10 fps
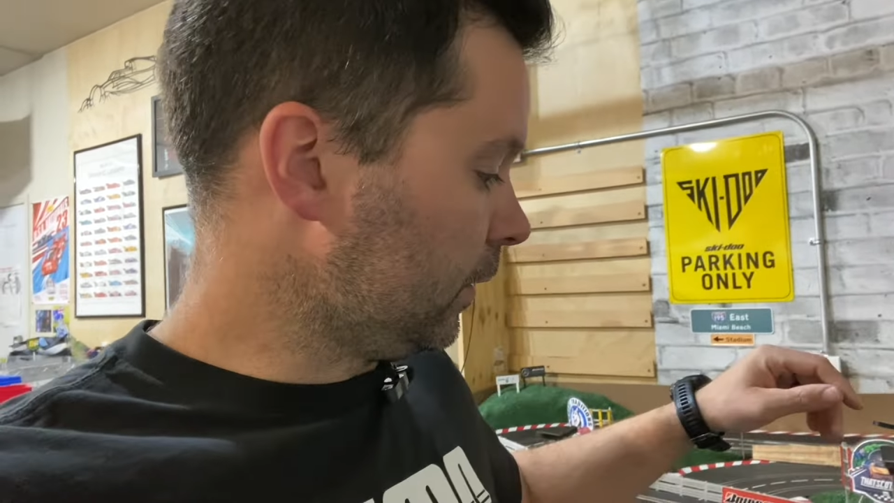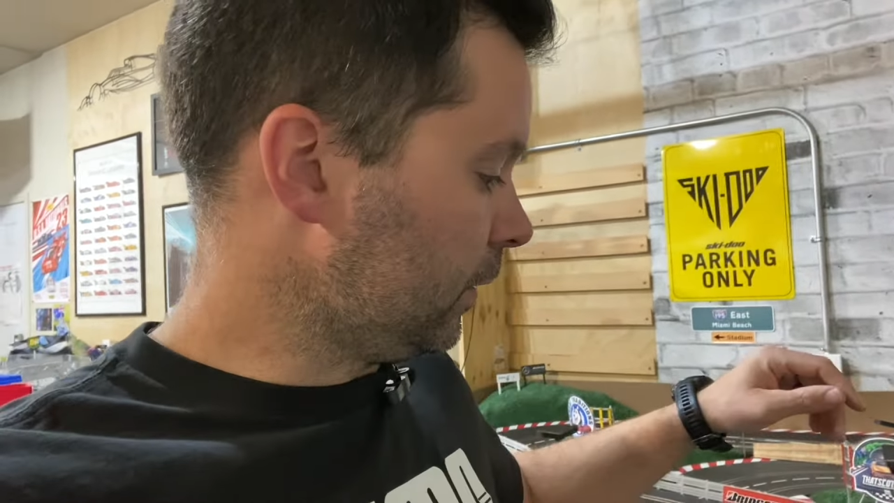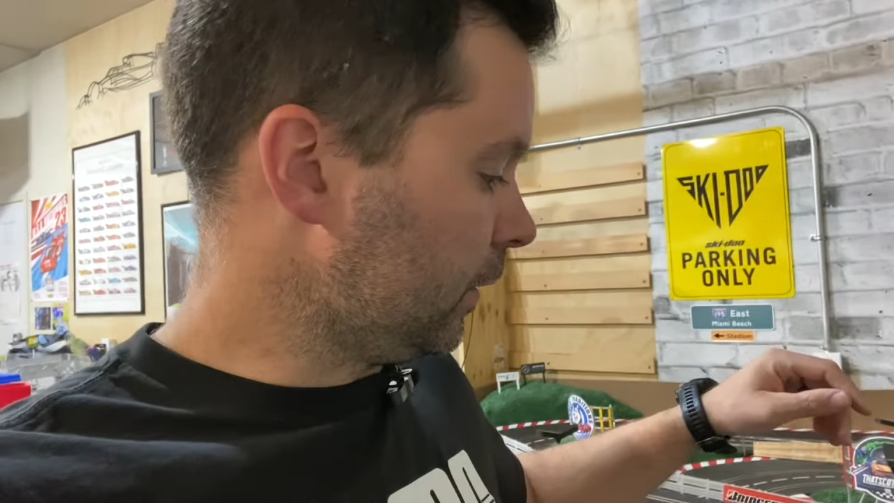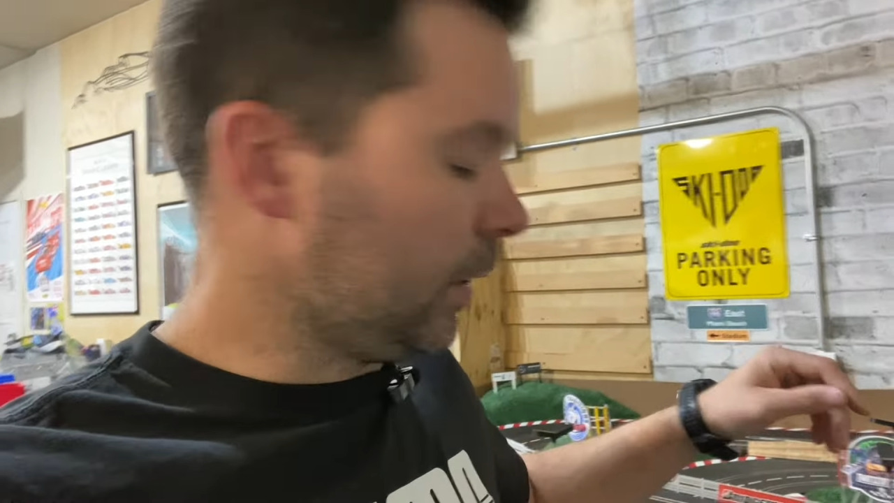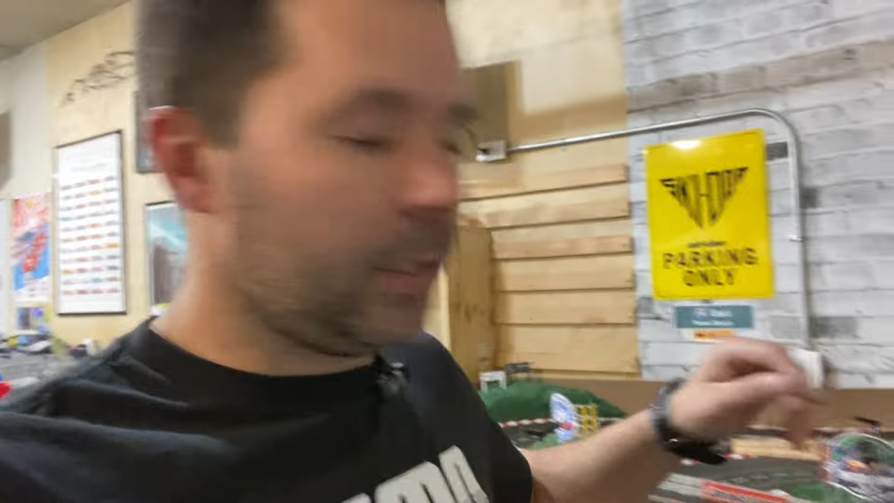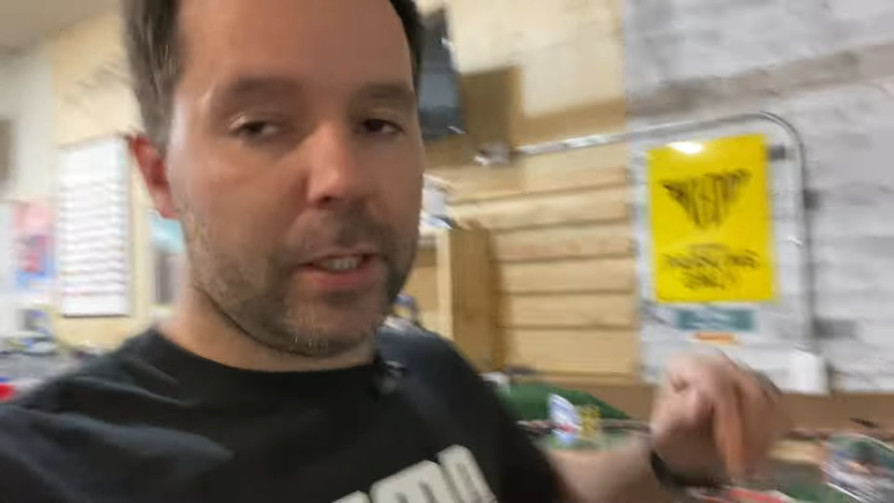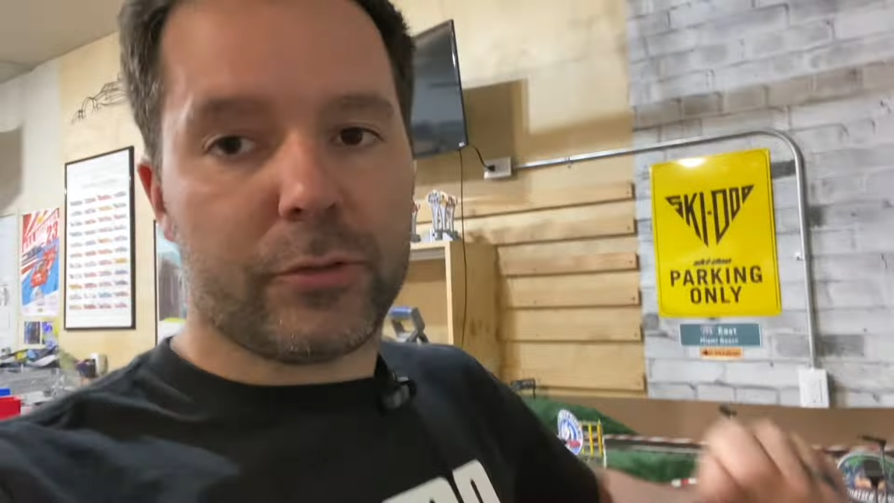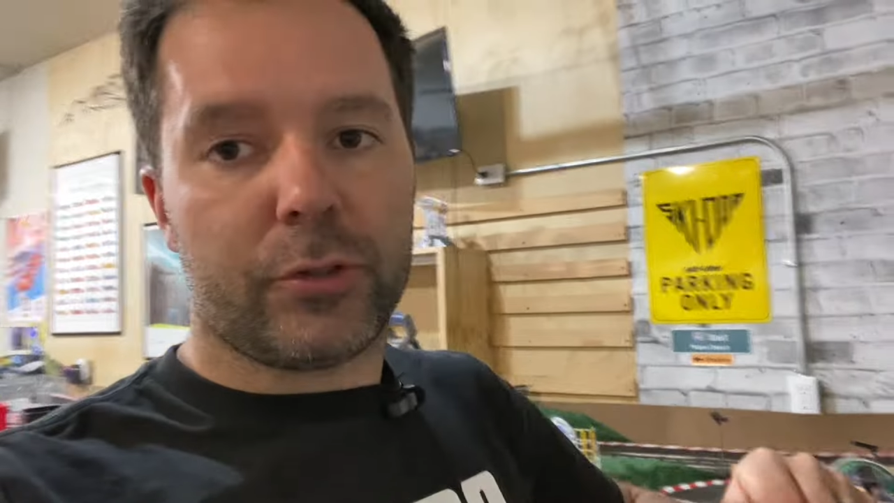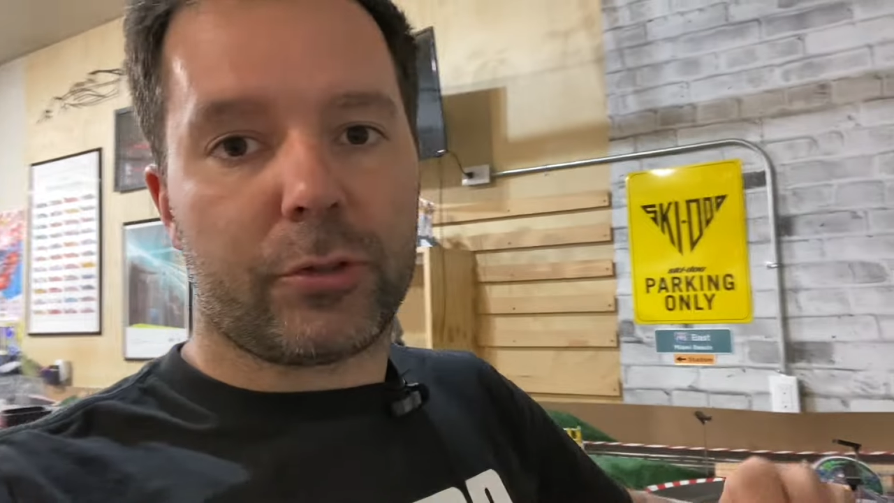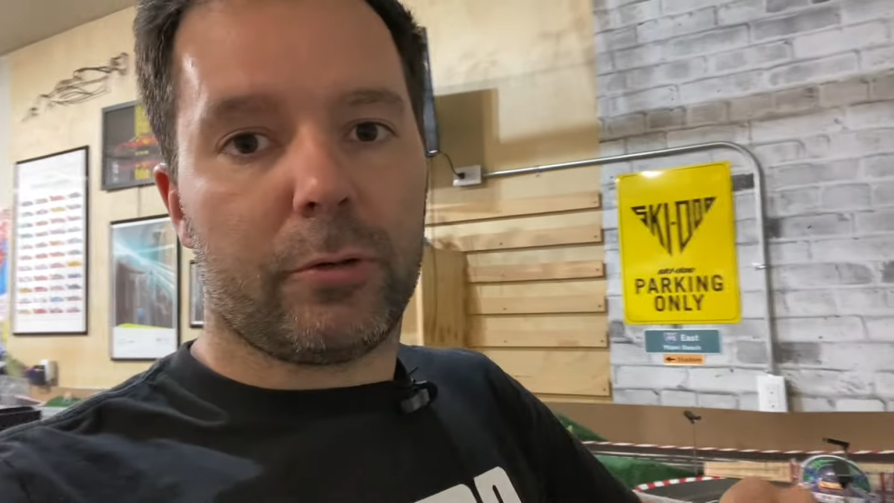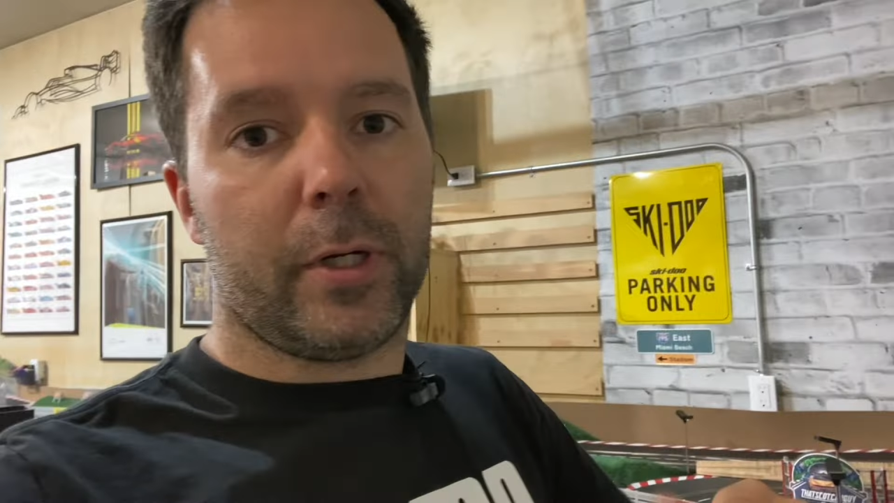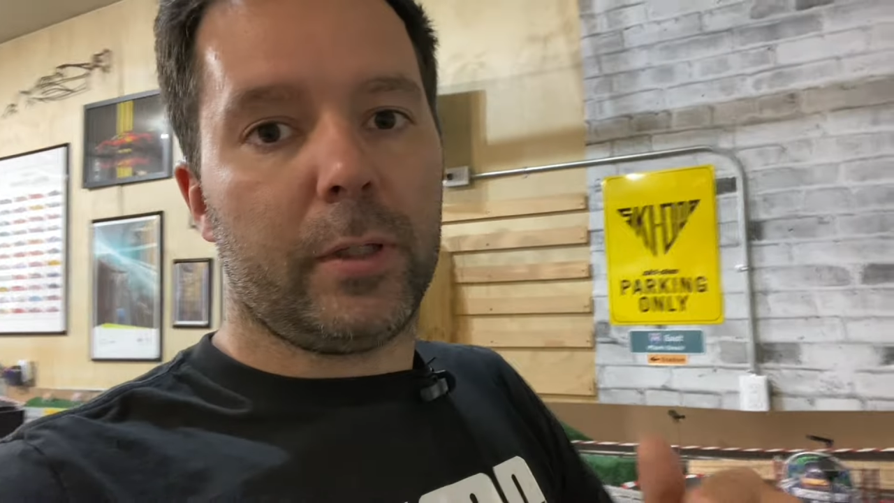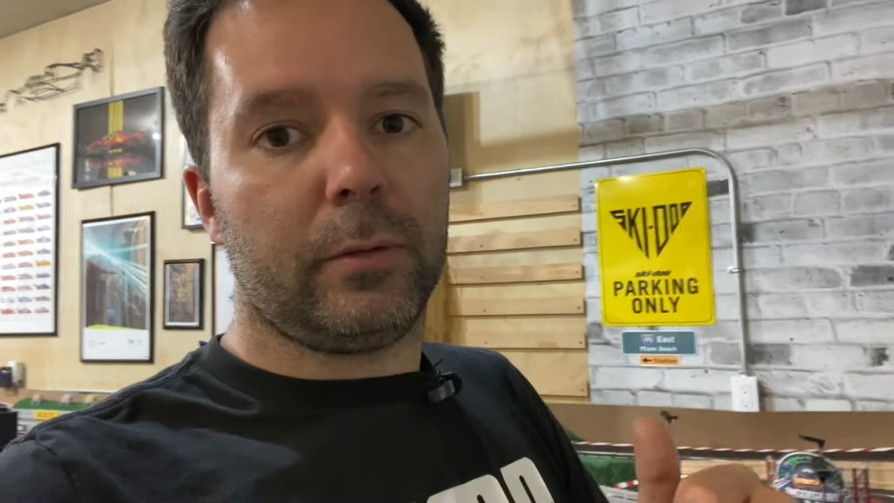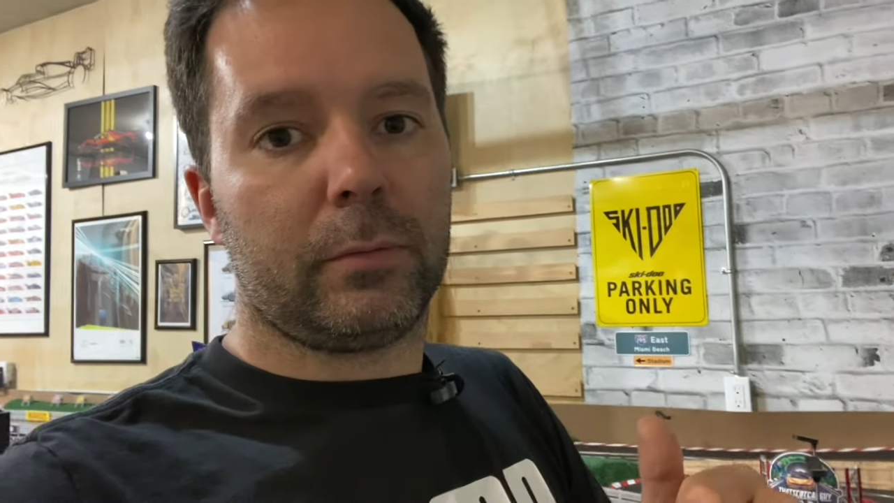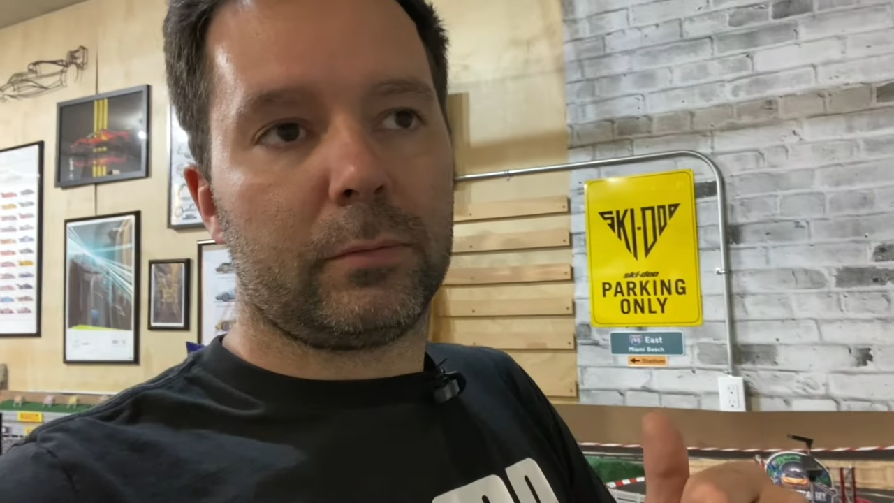It allows you to run